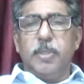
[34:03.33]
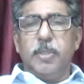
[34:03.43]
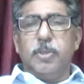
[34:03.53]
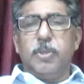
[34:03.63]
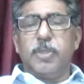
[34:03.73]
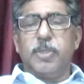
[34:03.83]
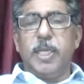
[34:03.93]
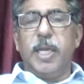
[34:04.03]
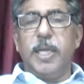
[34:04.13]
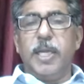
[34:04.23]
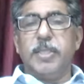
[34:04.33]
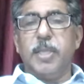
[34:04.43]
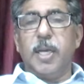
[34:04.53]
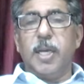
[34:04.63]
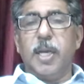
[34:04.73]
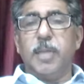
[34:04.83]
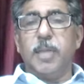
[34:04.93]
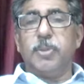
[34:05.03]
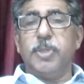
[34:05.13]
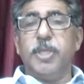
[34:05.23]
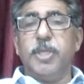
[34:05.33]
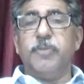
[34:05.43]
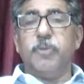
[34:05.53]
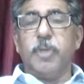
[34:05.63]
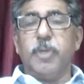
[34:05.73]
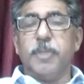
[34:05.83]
to say lies and to eat food.